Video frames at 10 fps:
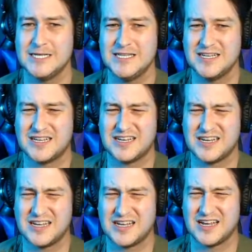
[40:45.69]
you
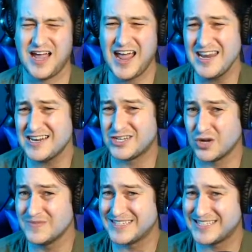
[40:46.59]
kind of
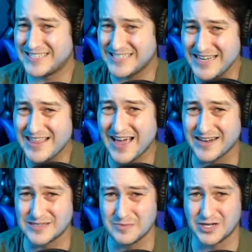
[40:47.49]
don't see
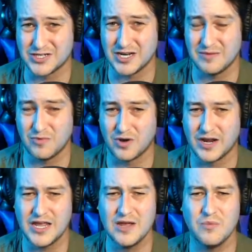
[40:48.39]
that as much
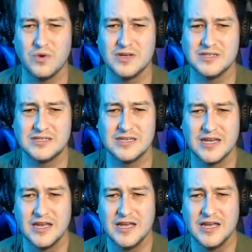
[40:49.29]
anymore. It was